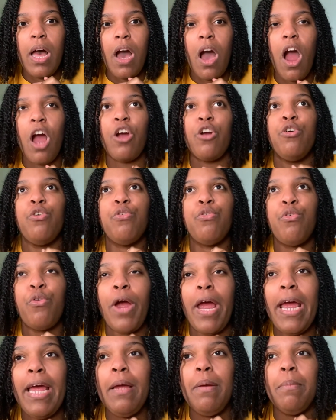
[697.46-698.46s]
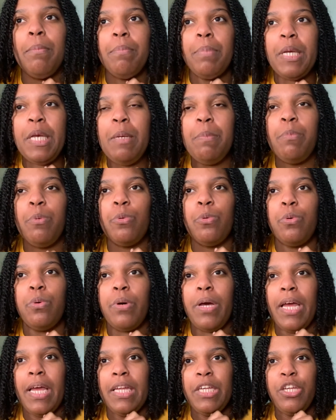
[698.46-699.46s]
are great people
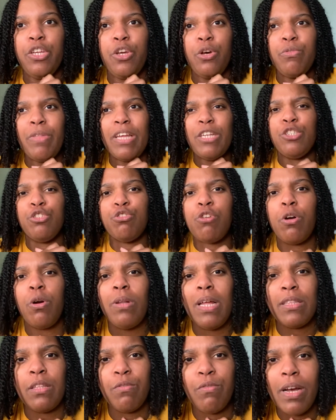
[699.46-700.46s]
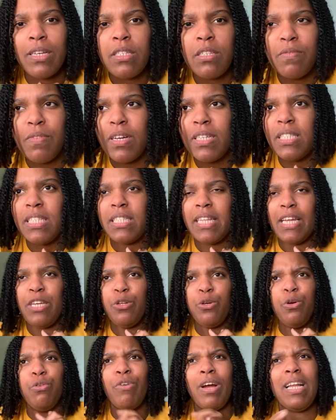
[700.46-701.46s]
and, you know, they struggle like the rest of us and they
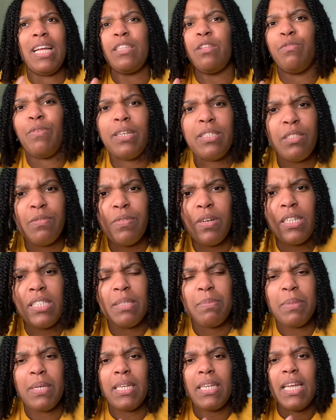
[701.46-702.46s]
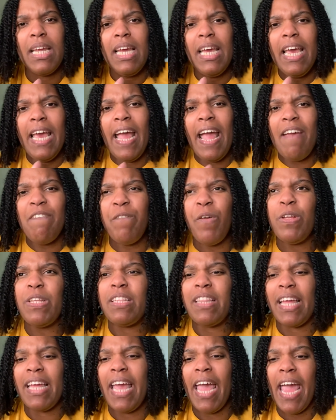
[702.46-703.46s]
do great like the rest of us, but it feels
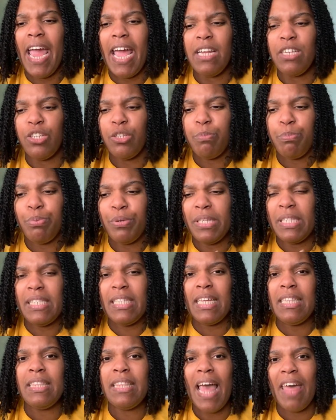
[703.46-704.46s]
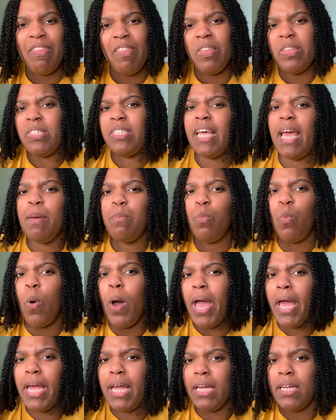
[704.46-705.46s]
like they can't present that the same
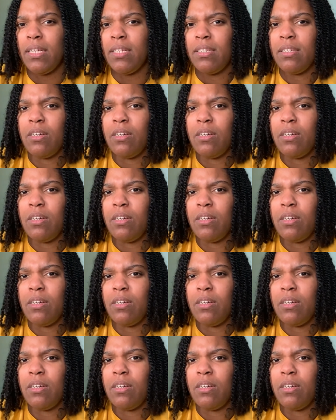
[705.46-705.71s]
way,